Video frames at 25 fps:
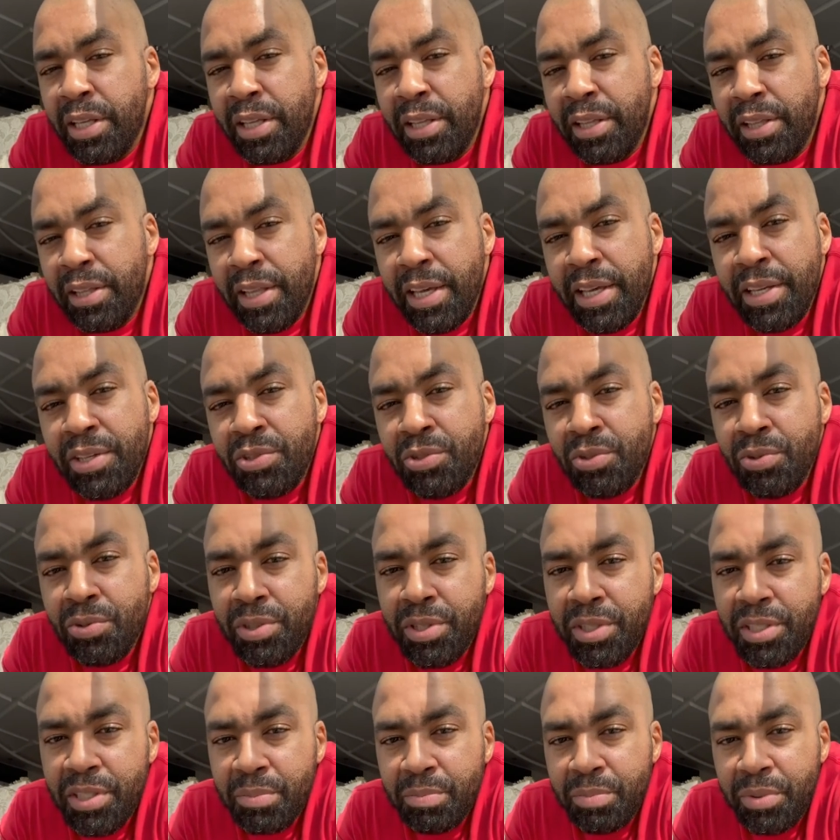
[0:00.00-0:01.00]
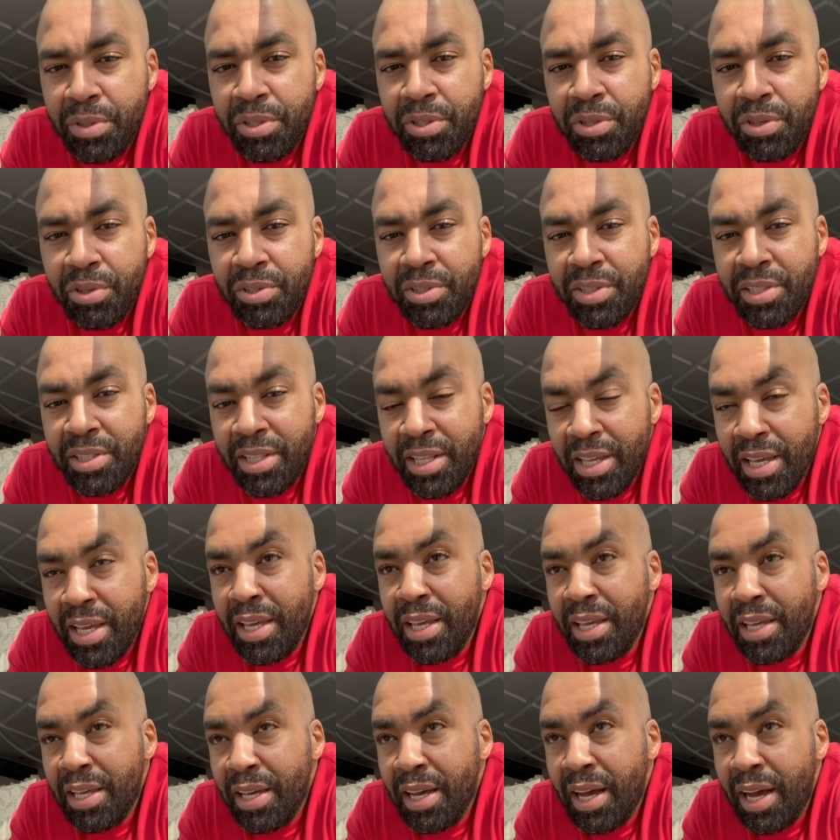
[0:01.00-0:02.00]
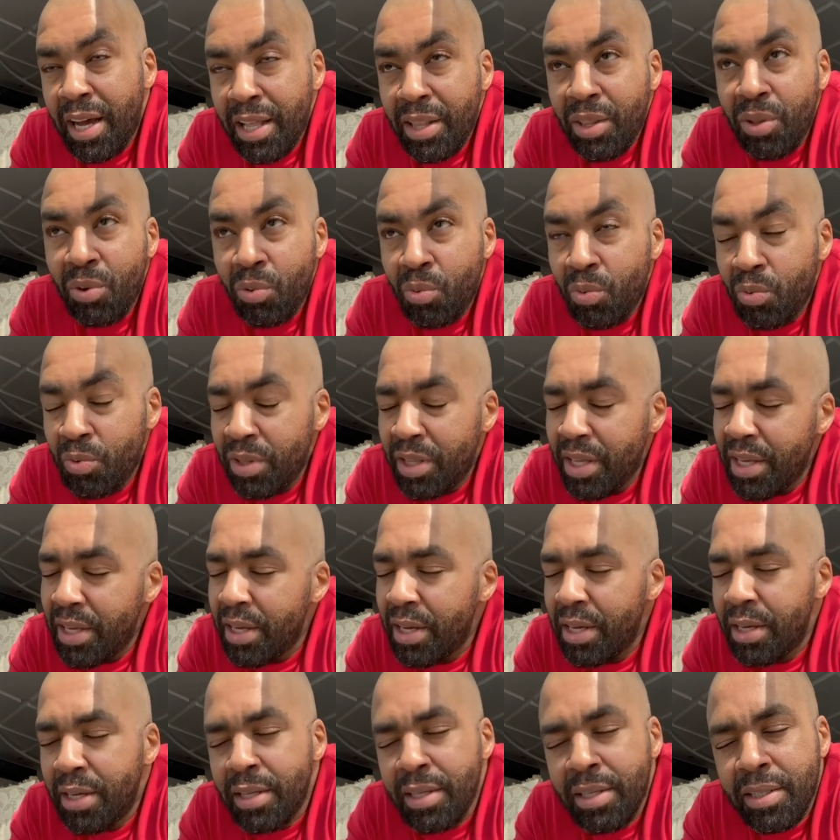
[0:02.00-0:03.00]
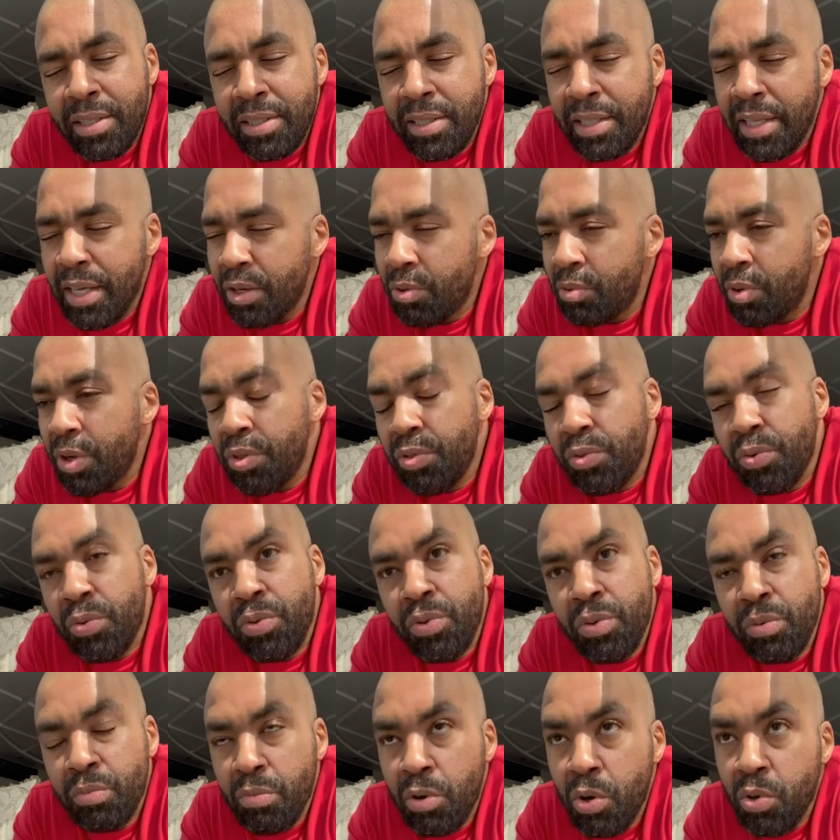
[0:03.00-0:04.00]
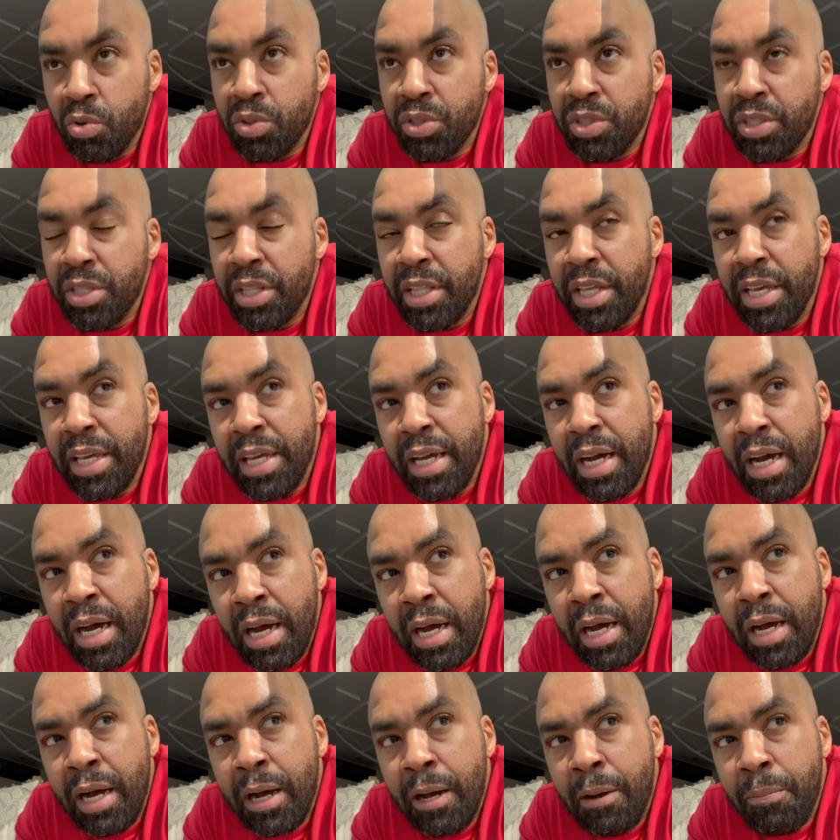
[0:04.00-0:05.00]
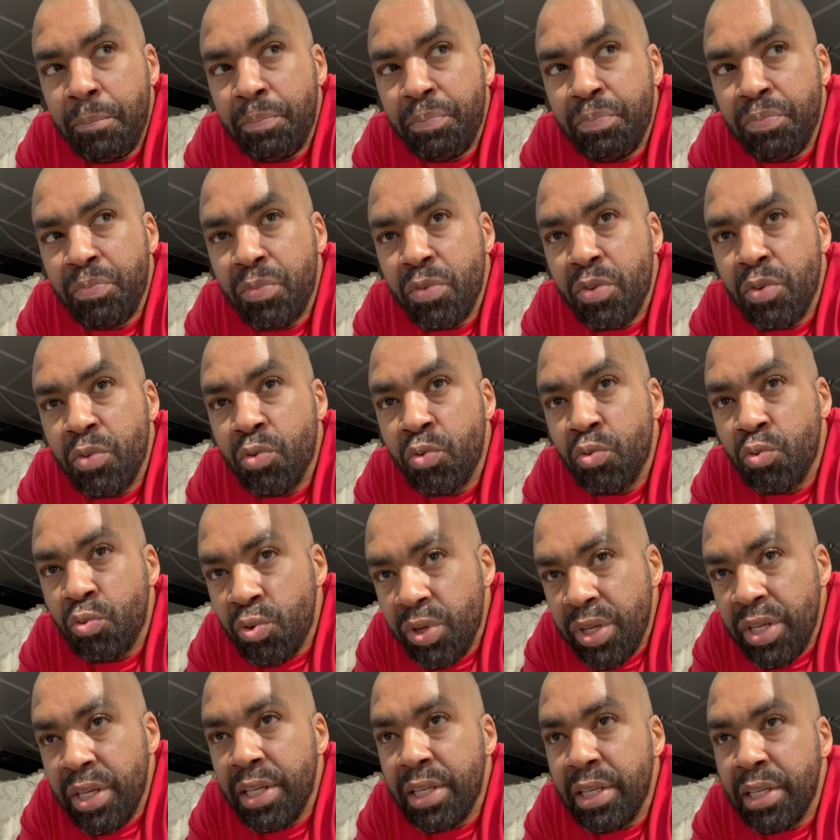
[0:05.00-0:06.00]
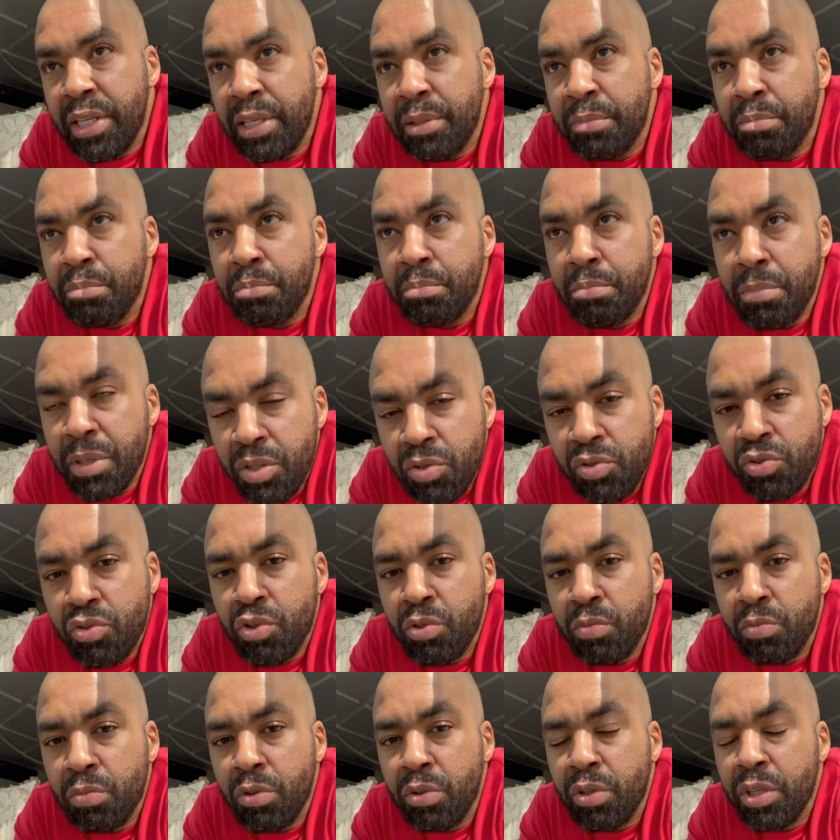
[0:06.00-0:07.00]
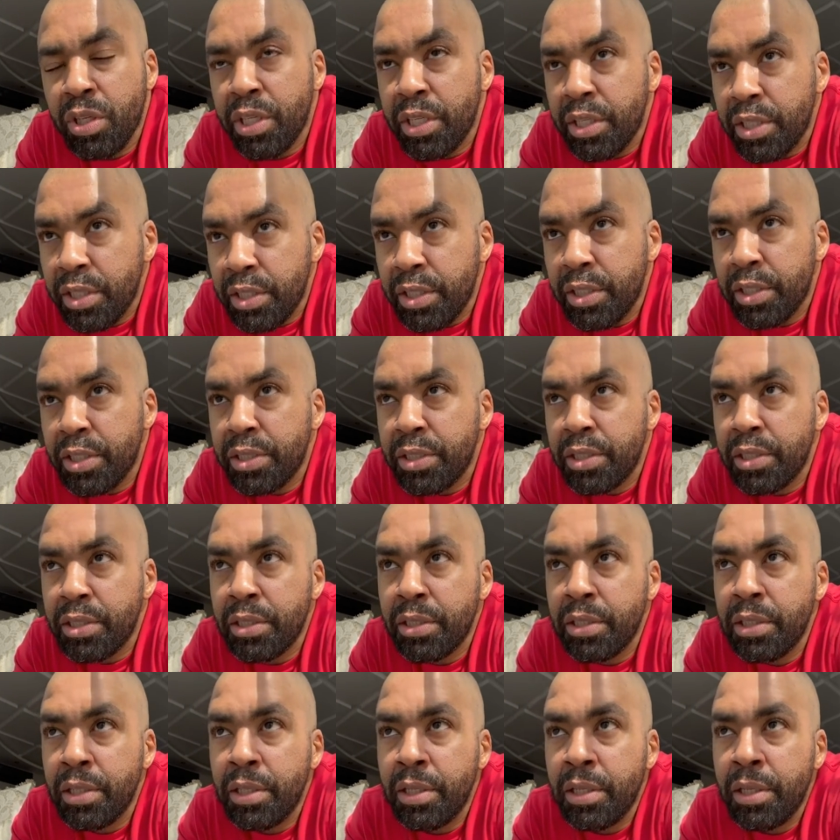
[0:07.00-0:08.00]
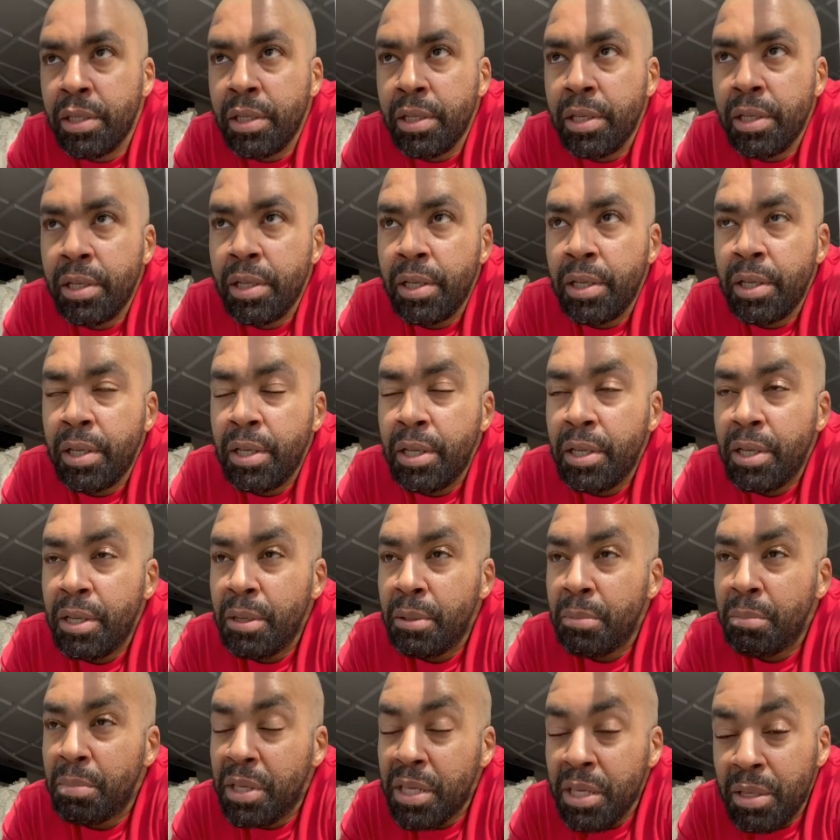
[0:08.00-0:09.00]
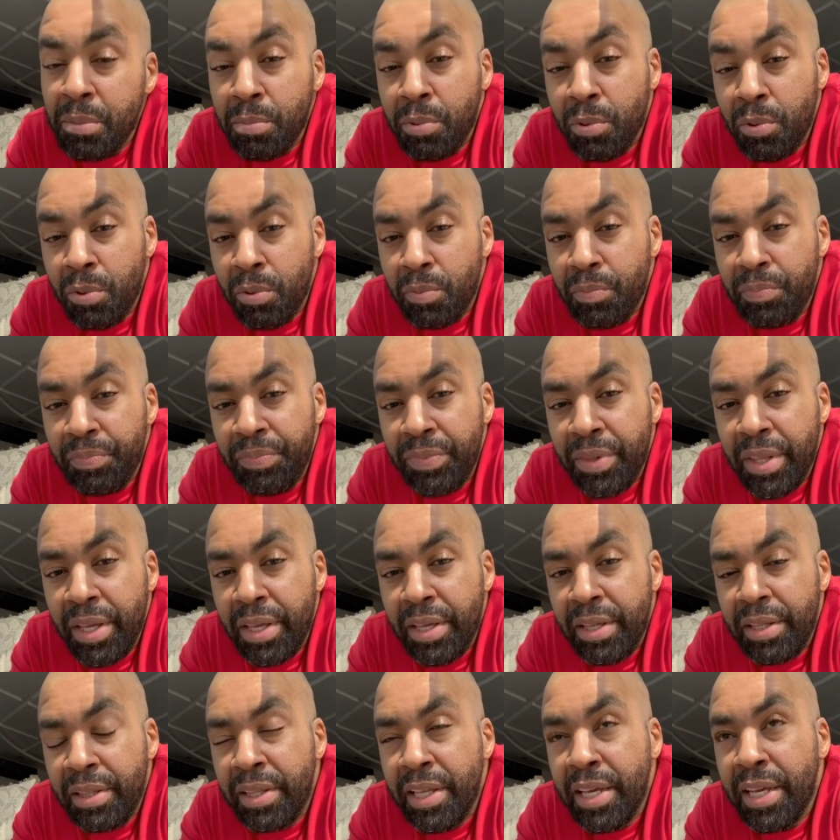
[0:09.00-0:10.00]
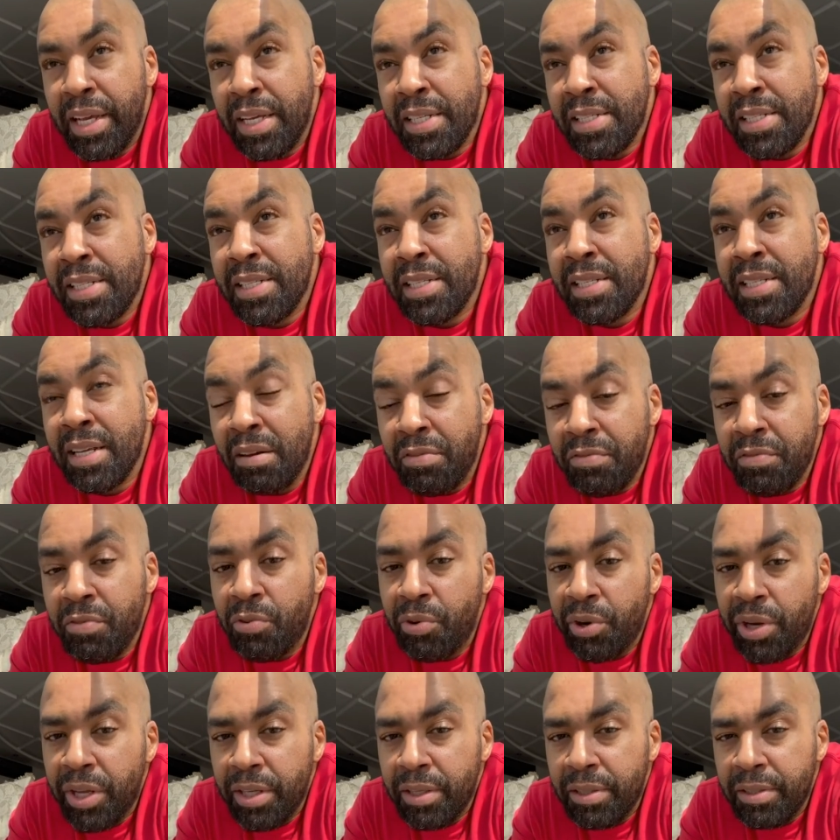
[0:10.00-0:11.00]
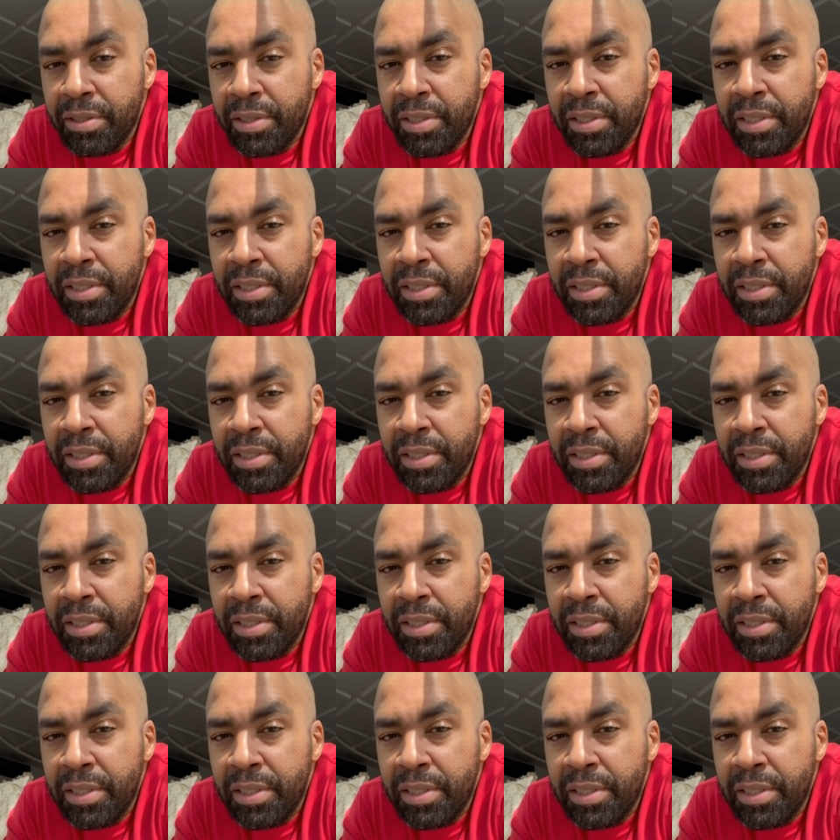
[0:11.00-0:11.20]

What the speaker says: they do this because they are going through the most. They are really miserable, hurt people. They are suffering.